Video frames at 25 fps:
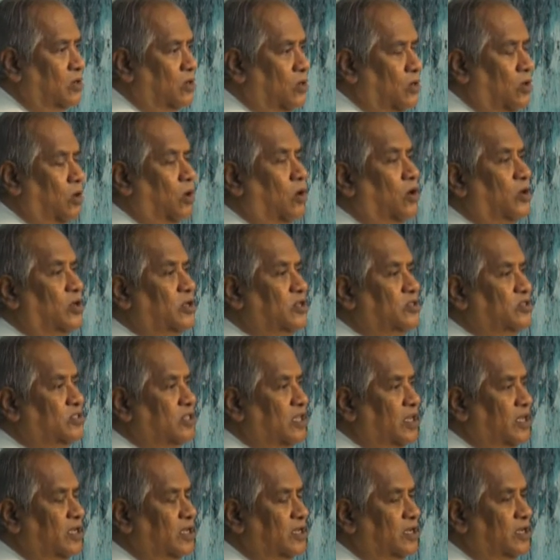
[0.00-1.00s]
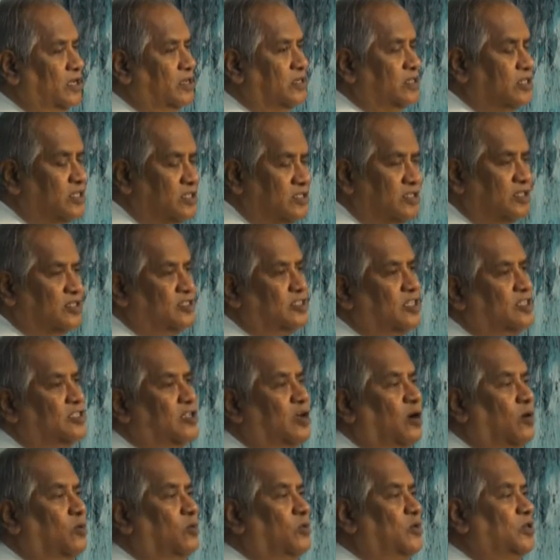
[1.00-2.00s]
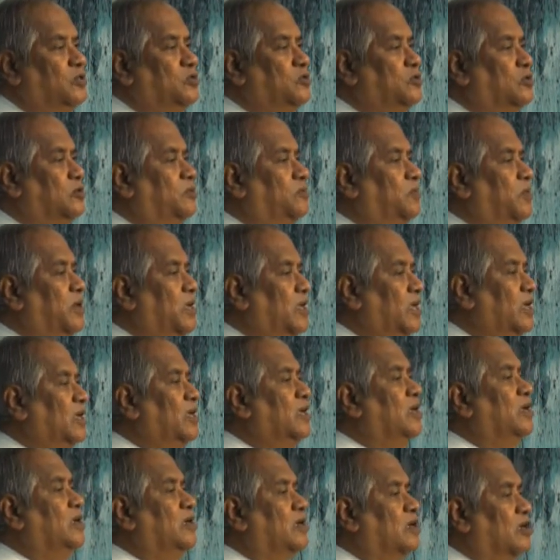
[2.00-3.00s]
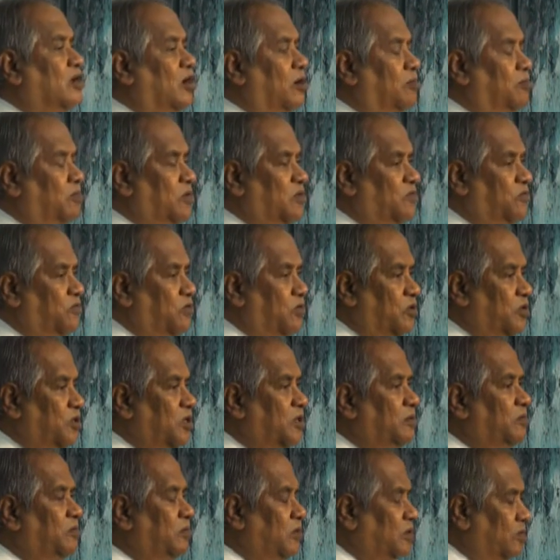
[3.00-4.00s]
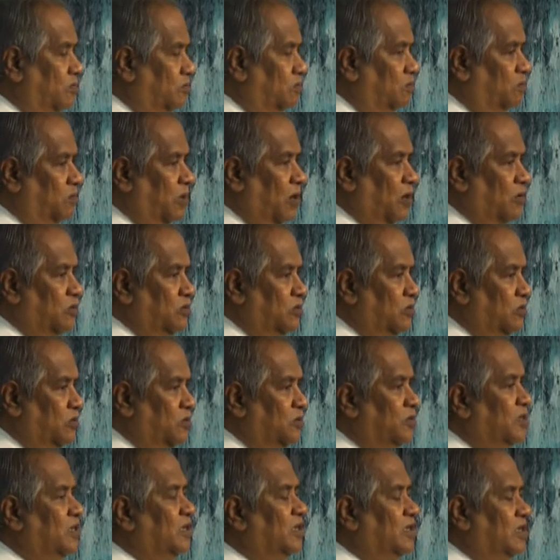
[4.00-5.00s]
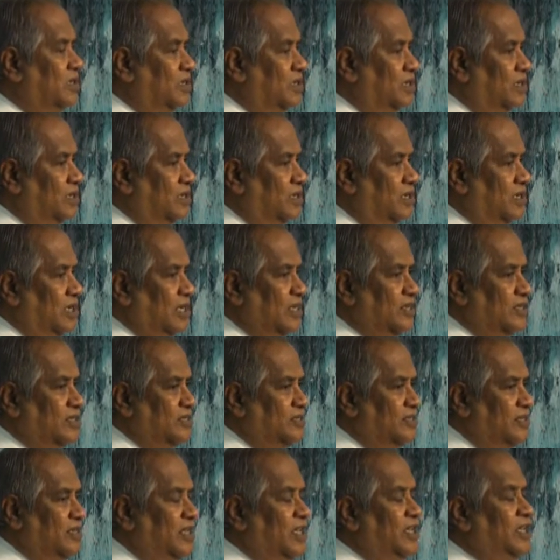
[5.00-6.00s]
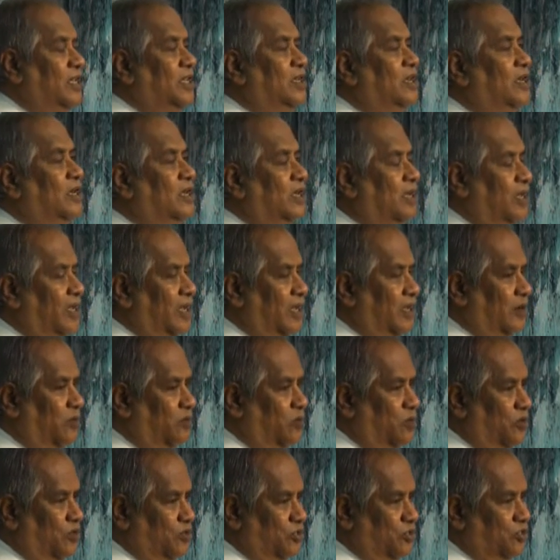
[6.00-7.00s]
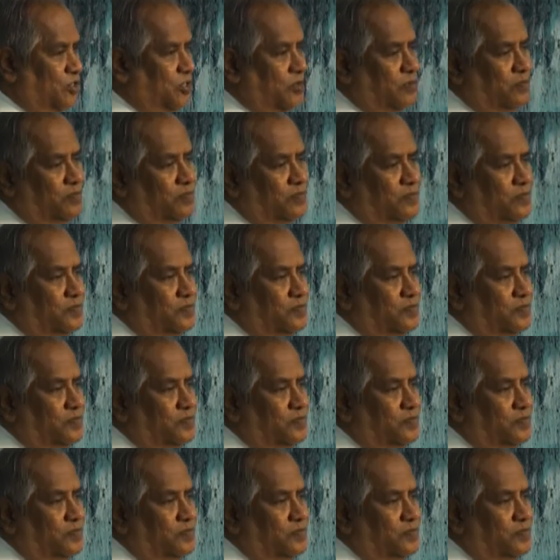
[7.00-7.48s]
law, it's, it teaches us how we should pray. Come before Him, bow down, let us kneel and worship.